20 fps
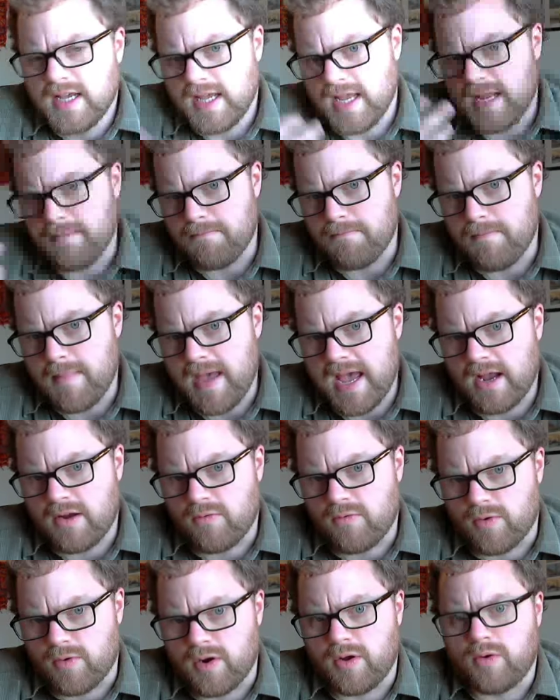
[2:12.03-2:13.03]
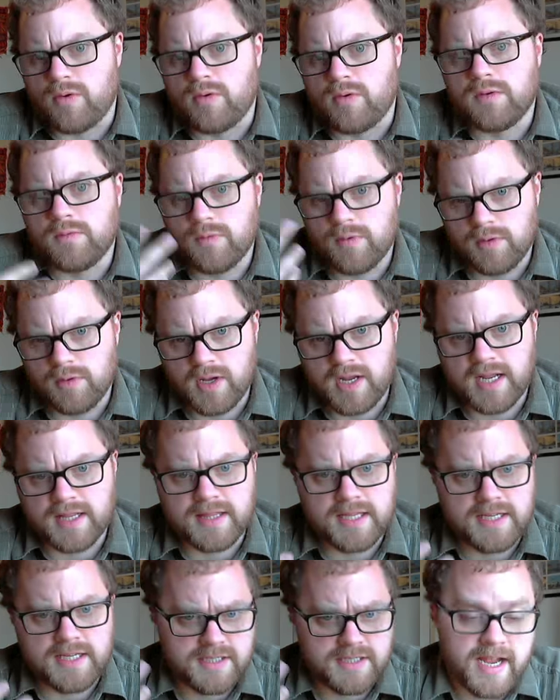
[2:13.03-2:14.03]
In macro, we're looking at
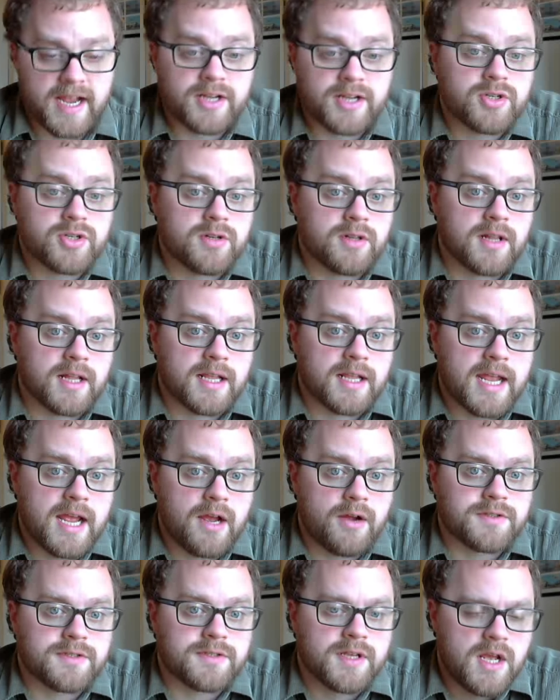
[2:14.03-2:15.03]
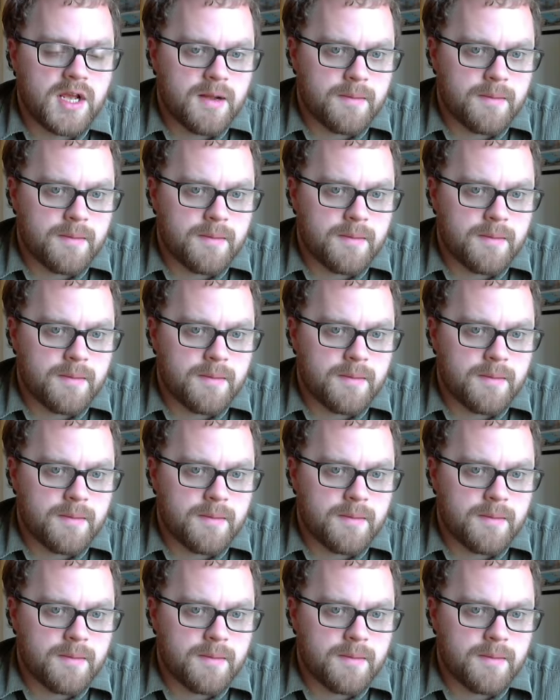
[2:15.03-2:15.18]
these national accounts,